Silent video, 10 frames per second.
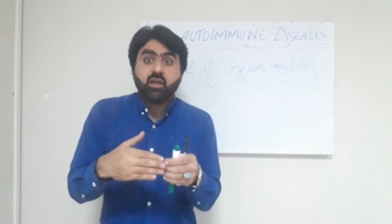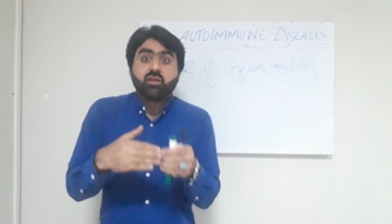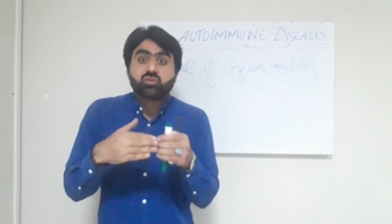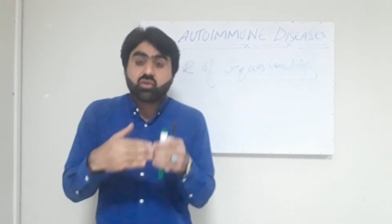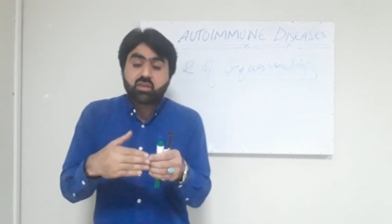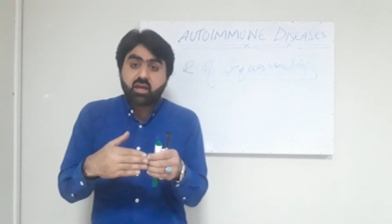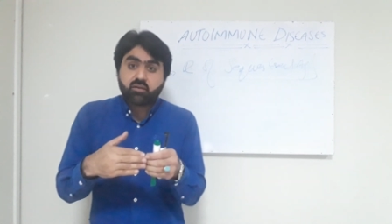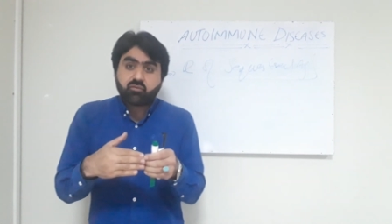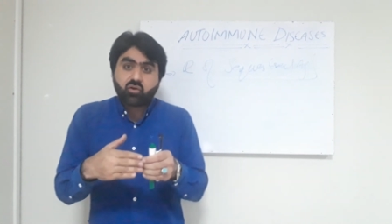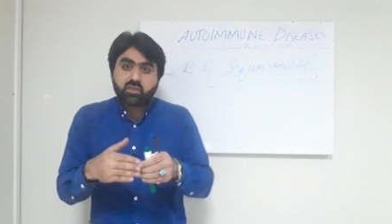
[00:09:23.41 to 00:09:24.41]
So
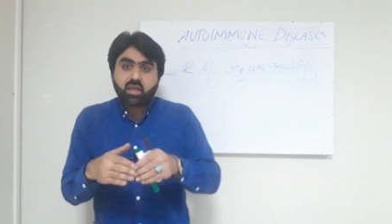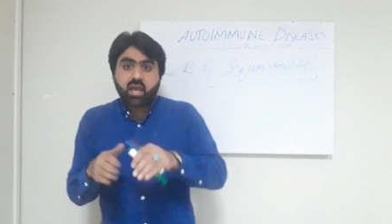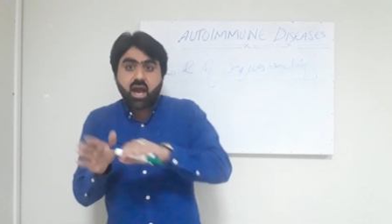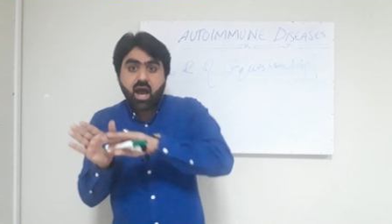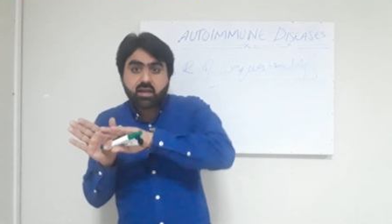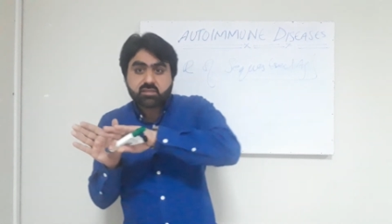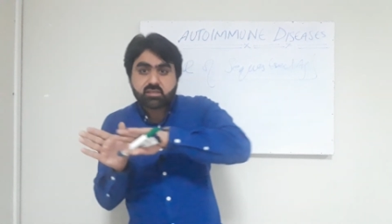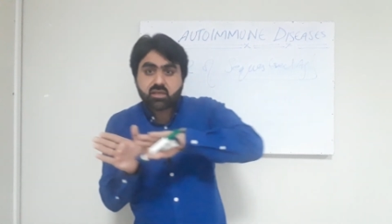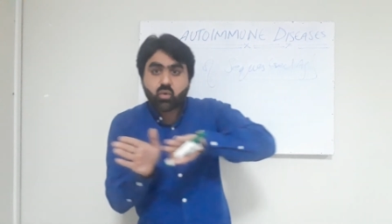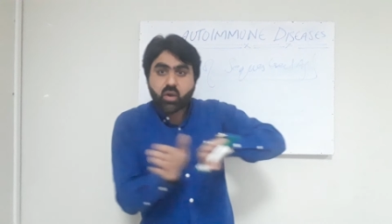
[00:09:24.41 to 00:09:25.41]
therefore they are
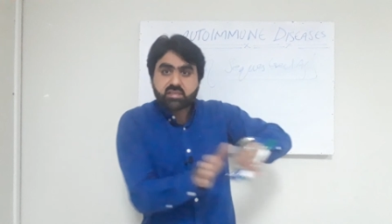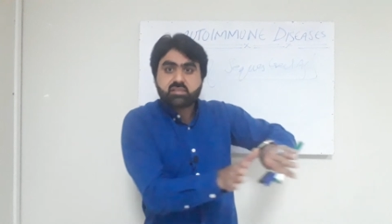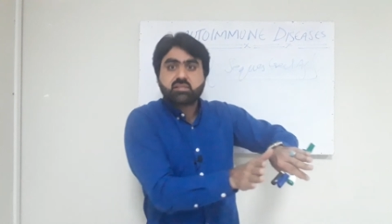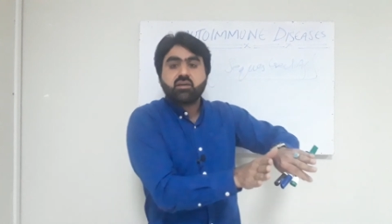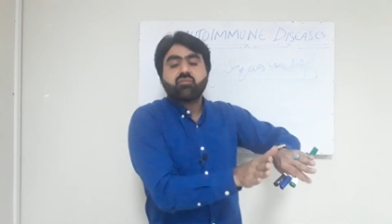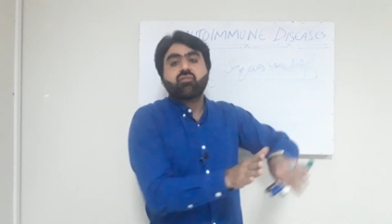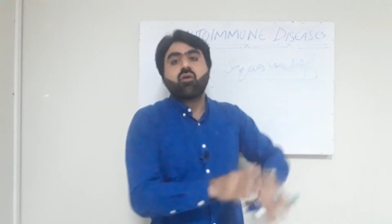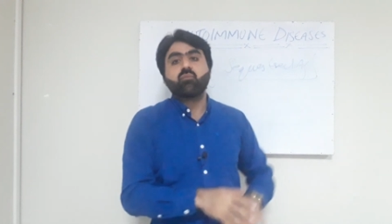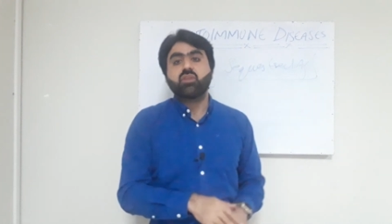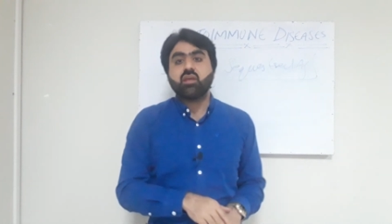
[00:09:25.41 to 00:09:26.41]
sequestered
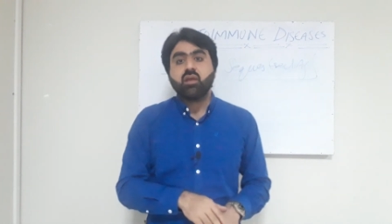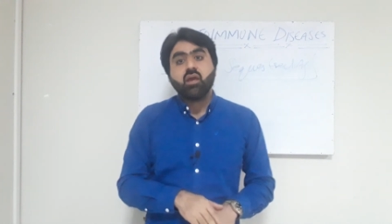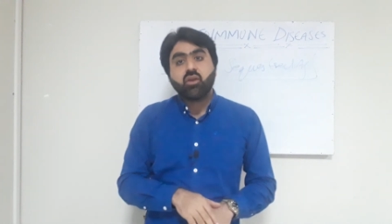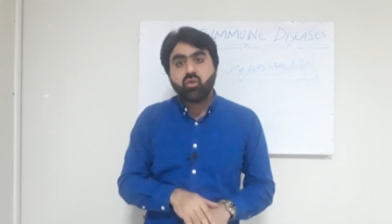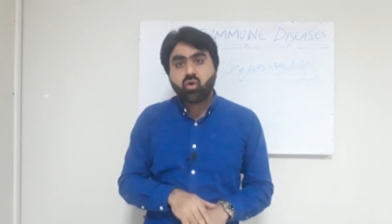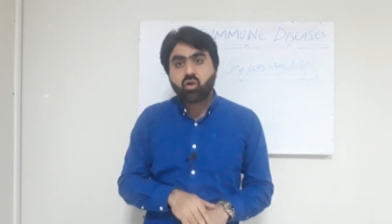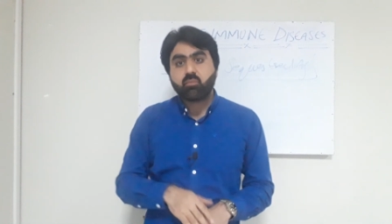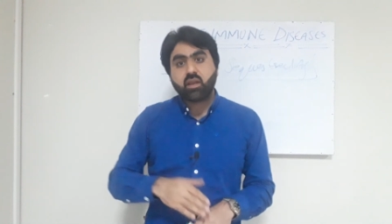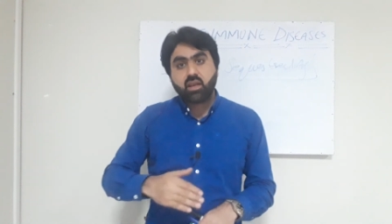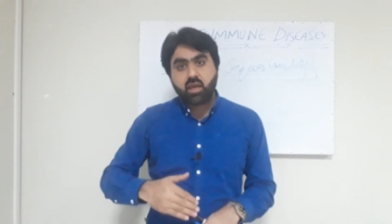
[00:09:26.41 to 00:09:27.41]
from the
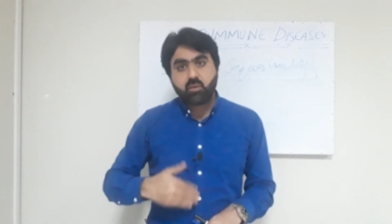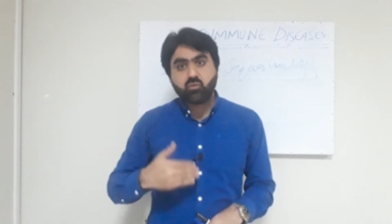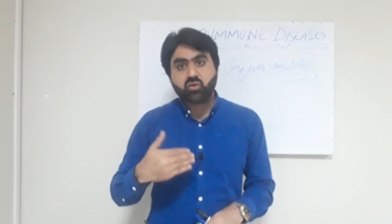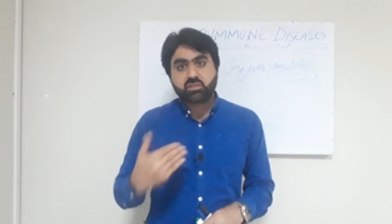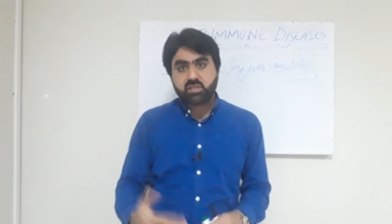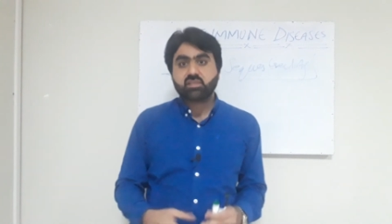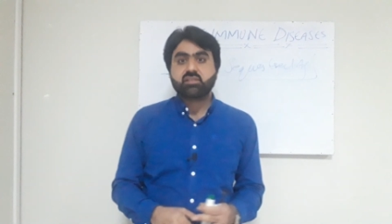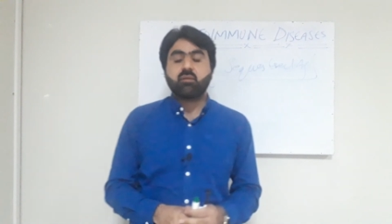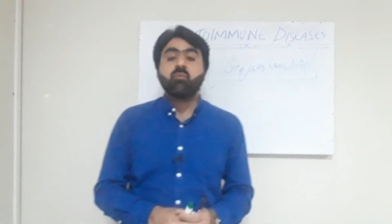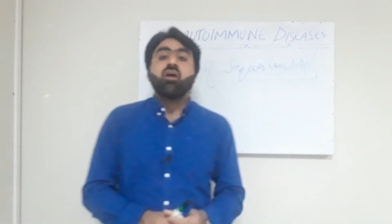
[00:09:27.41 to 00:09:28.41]
normal immune
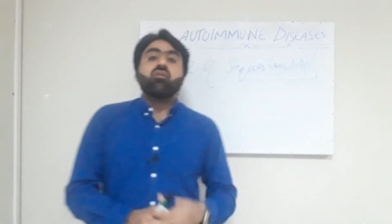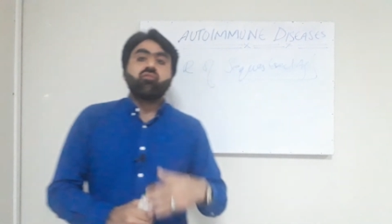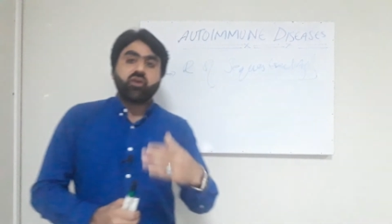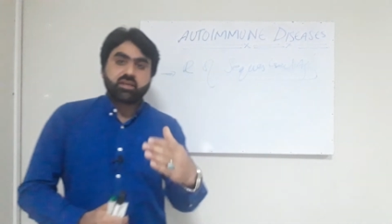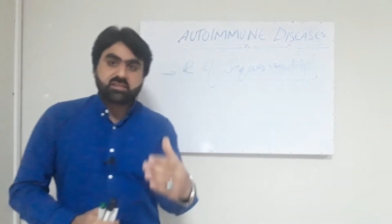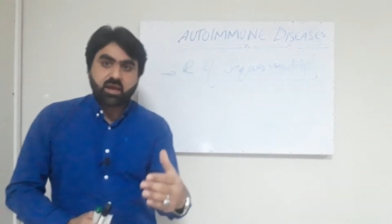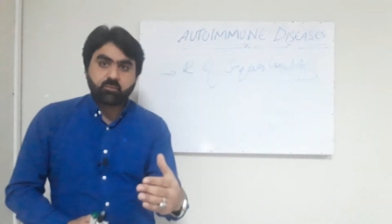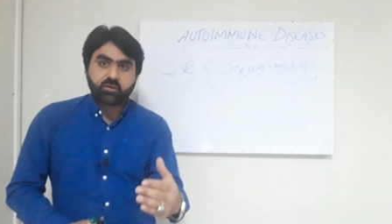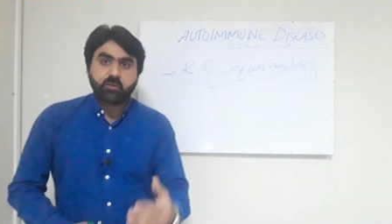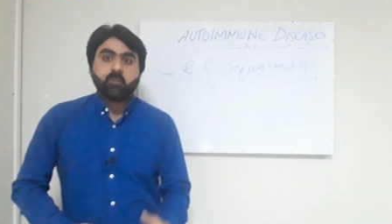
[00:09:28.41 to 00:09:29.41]
system. For
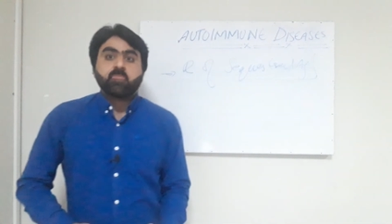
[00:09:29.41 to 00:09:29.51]
example,